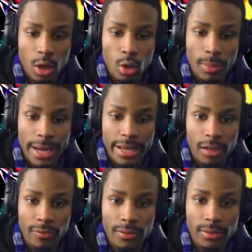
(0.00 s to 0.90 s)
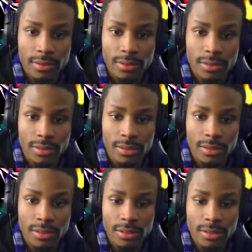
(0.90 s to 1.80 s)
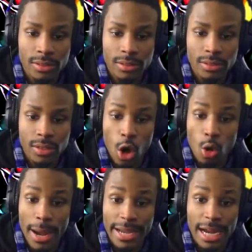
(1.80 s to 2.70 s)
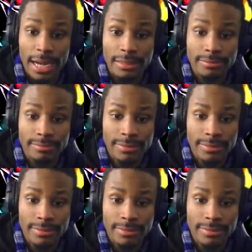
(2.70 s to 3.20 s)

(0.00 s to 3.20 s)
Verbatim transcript: Oh, my health. Oh my God.